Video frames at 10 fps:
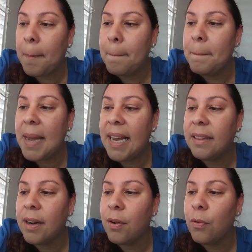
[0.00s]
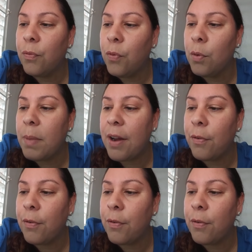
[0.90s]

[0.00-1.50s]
make their own food by